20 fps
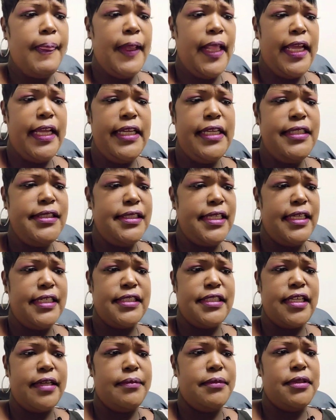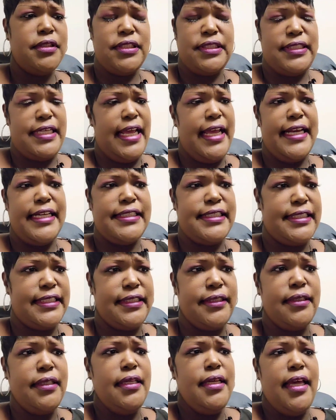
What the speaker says: And he said something a little snazzy.